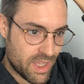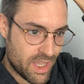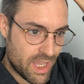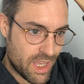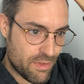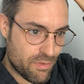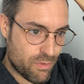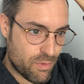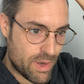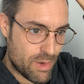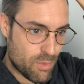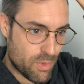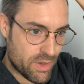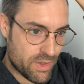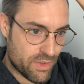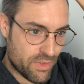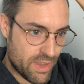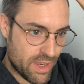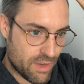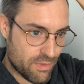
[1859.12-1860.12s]
If we were
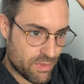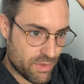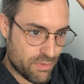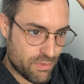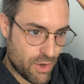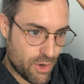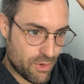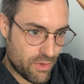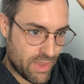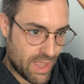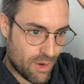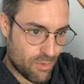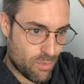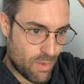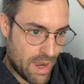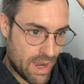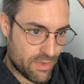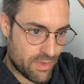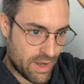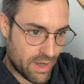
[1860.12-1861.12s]
to think of the phone that
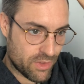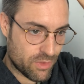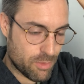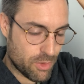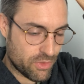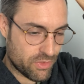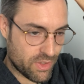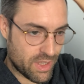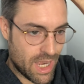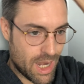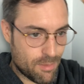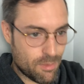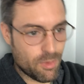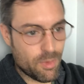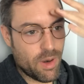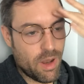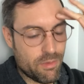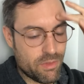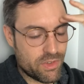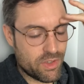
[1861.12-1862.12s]
way, then I suppose the camera
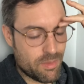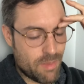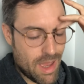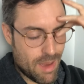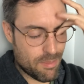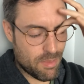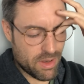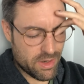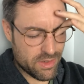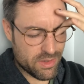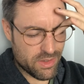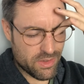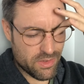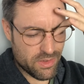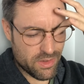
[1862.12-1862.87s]
would obviously map onto